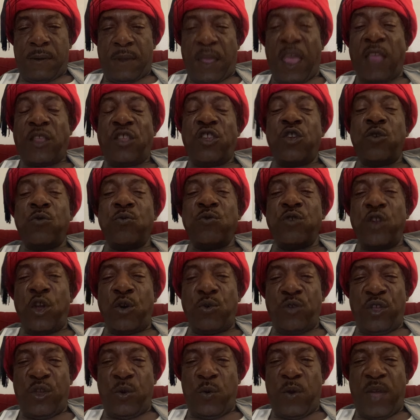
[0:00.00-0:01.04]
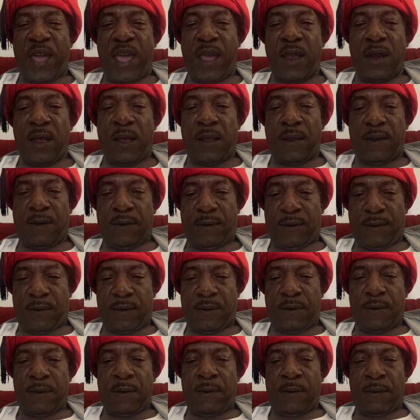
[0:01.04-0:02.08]
And you know you hate
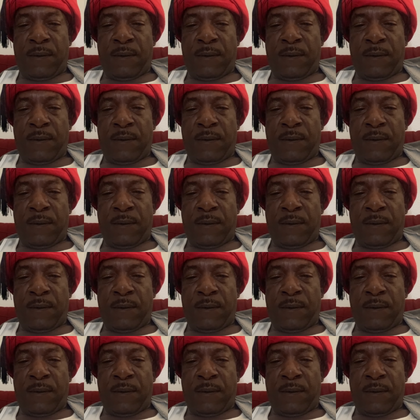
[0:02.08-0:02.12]
us.